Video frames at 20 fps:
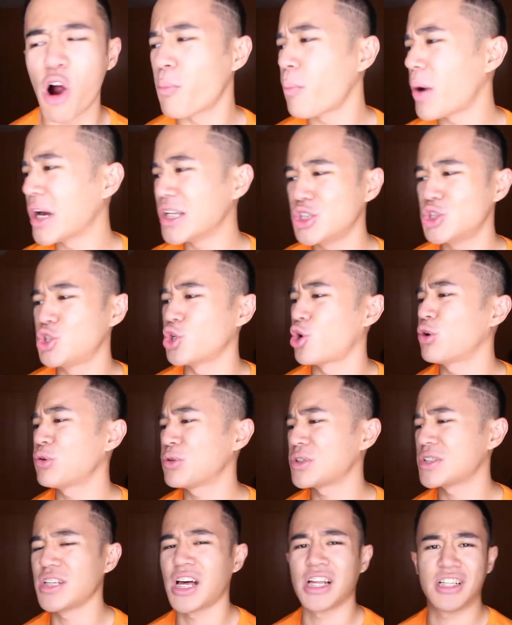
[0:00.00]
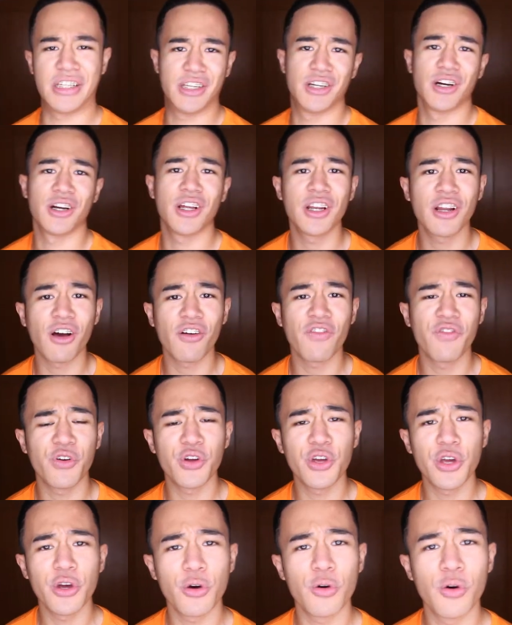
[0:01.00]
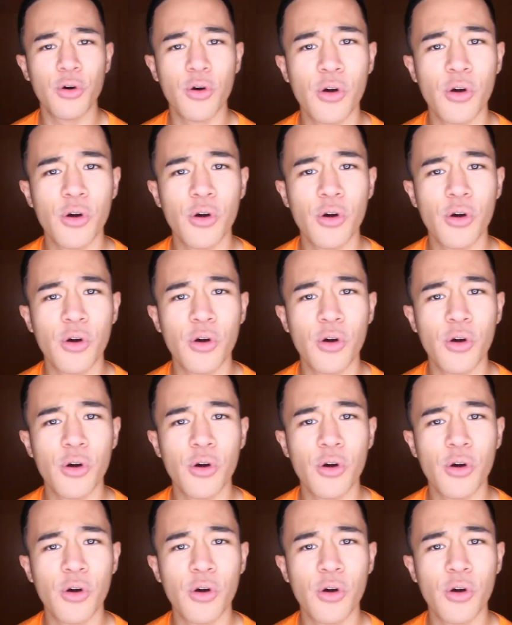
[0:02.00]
Are my jokes not good enough for you?